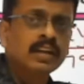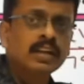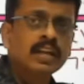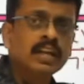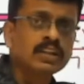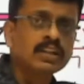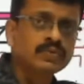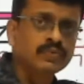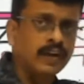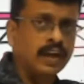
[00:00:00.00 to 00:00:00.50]

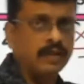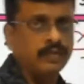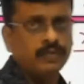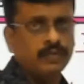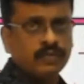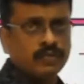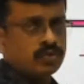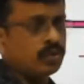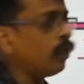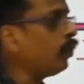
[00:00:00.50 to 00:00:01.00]
is 5.
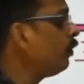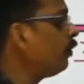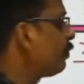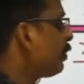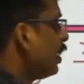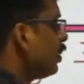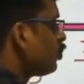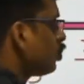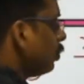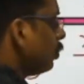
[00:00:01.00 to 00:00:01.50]
So
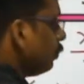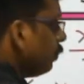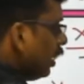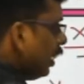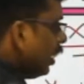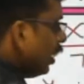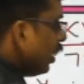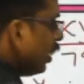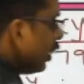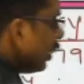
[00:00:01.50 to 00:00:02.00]

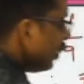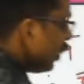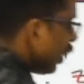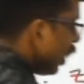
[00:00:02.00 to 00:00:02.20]
simply the